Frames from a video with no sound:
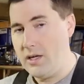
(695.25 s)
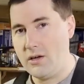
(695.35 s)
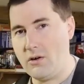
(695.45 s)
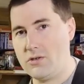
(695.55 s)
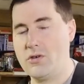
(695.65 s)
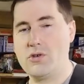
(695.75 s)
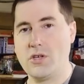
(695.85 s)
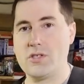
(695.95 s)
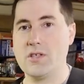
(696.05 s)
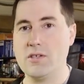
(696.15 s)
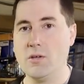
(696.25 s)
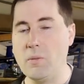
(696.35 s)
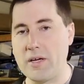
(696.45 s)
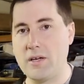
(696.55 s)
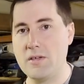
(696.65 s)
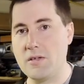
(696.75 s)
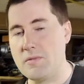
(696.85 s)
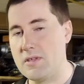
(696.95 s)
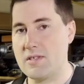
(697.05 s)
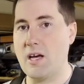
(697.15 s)
You can also adjust the tilt
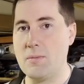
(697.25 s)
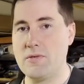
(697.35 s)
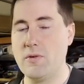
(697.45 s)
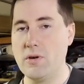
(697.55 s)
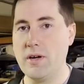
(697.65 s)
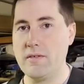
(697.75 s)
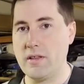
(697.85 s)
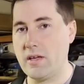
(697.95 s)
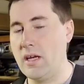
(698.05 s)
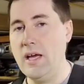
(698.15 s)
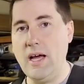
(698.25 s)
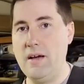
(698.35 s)
mechanism, the stops for it and everything.